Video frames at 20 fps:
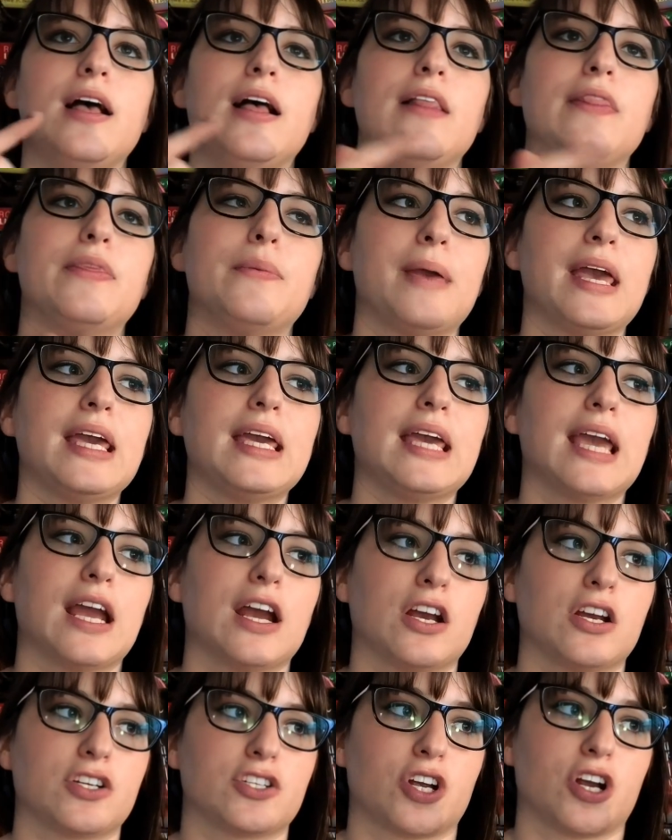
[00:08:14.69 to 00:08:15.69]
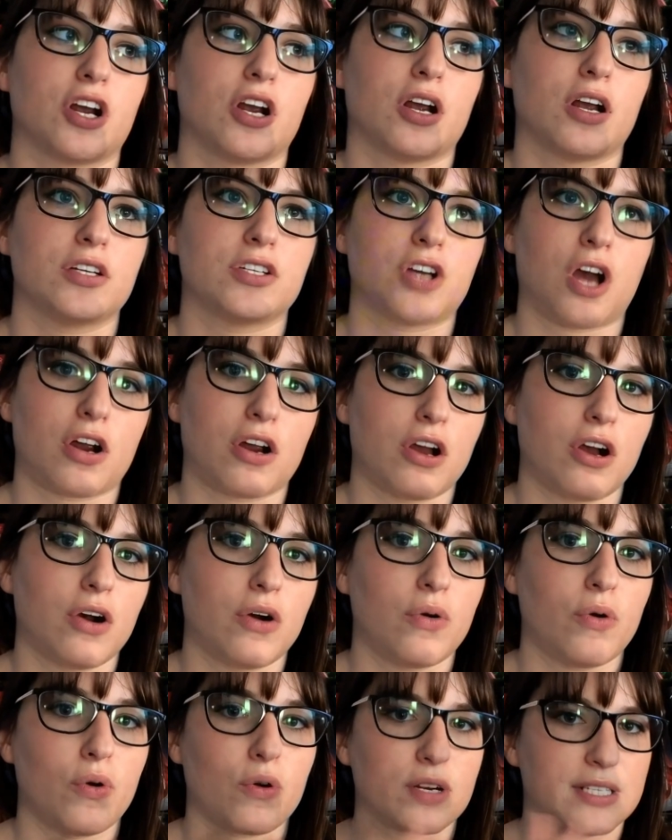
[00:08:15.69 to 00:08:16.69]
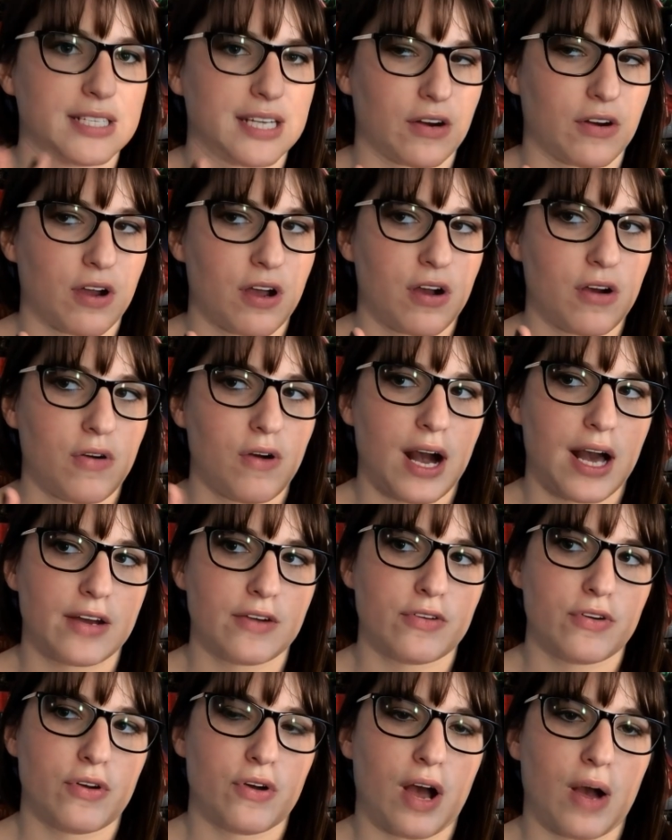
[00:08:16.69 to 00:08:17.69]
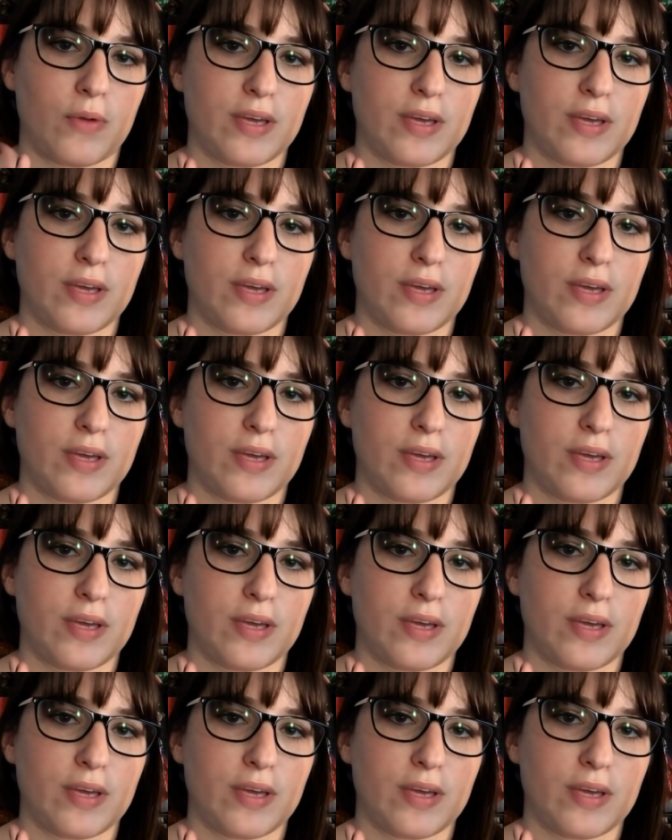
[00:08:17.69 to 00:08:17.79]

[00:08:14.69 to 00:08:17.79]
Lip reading: the main character, Darrow or Darrow, I don't know,